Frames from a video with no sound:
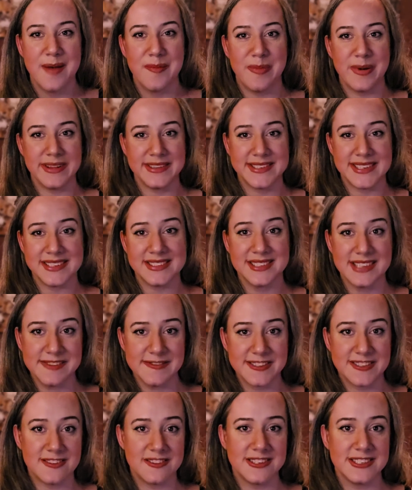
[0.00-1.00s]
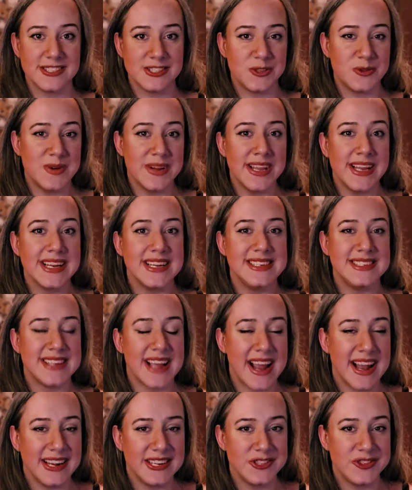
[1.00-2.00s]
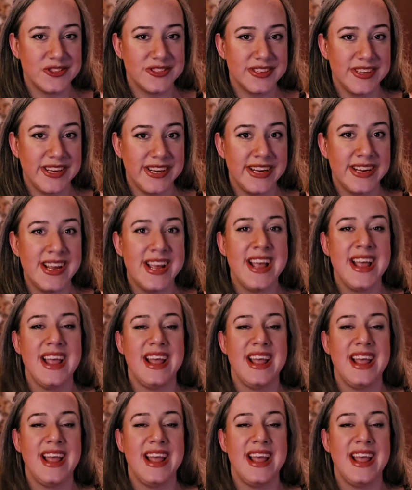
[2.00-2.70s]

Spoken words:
But since I've started doing it intentionally